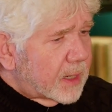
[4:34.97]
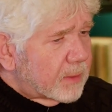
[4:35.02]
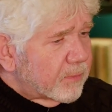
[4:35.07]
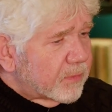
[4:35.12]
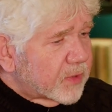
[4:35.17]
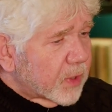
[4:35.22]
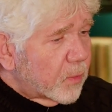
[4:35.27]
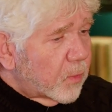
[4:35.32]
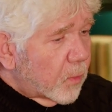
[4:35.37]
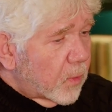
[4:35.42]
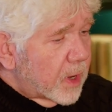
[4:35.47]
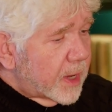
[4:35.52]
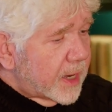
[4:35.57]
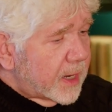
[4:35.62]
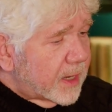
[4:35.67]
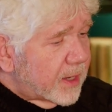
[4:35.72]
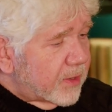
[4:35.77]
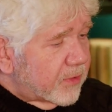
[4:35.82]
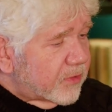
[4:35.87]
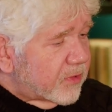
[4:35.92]
So one
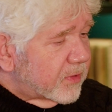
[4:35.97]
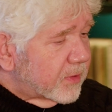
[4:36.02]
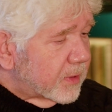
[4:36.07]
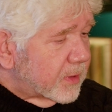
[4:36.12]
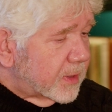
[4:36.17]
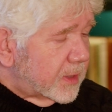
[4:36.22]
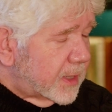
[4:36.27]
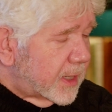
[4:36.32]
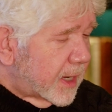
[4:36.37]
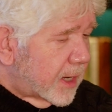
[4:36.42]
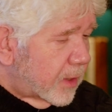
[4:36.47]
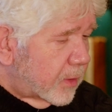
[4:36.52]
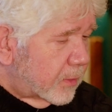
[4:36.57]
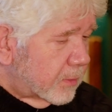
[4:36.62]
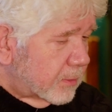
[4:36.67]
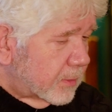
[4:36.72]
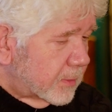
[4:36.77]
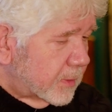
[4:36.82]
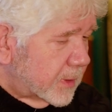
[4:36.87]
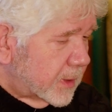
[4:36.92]
is,
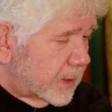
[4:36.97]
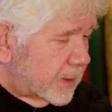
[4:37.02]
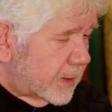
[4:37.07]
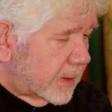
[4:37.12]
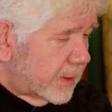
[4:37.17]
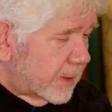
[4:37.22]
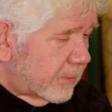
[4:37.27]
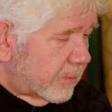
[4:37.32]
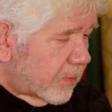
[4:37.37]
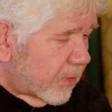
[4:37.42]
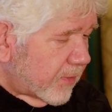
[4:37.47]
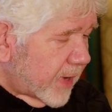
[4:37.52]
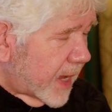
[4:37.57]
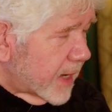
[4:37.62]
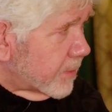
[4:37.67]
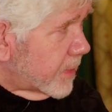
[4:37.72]
providing